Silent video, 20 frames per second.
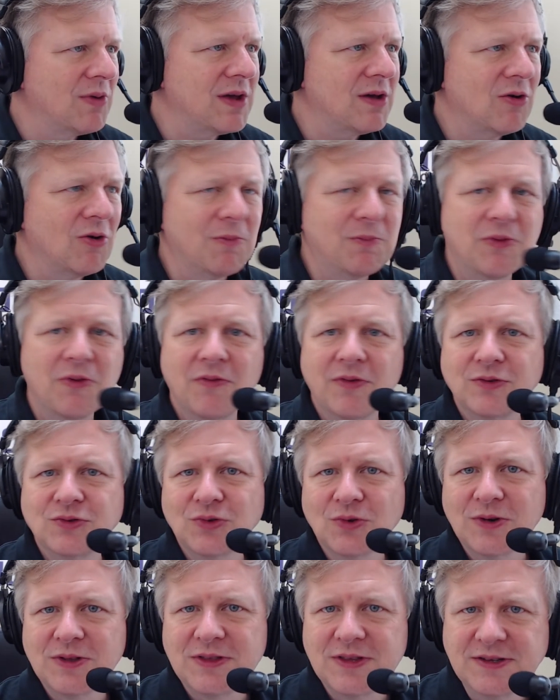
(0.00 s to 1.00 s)
we hope you've
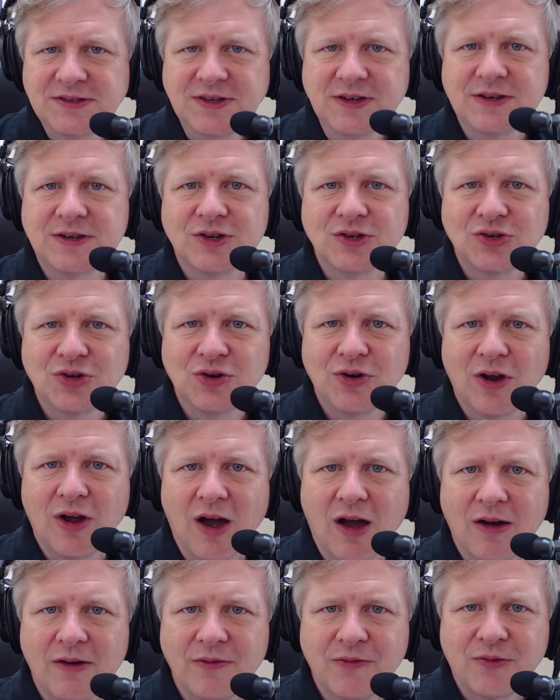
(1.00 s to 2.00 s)
enjoyed this edition
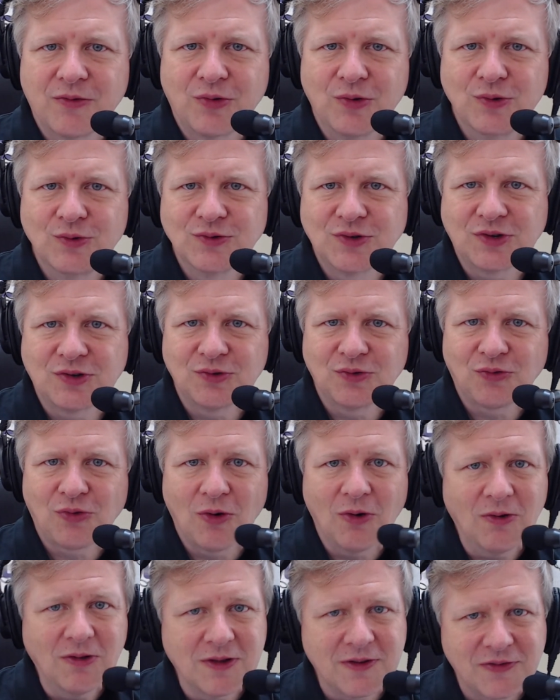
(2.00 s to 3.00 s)
of Cruise
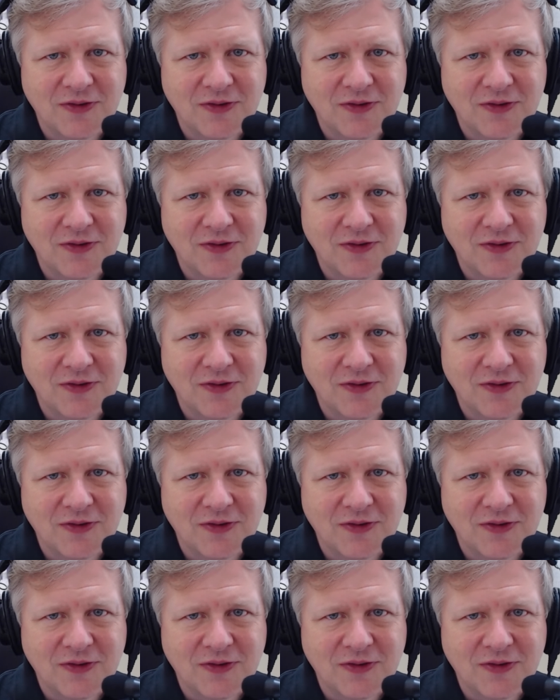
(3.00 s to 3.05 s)
Control.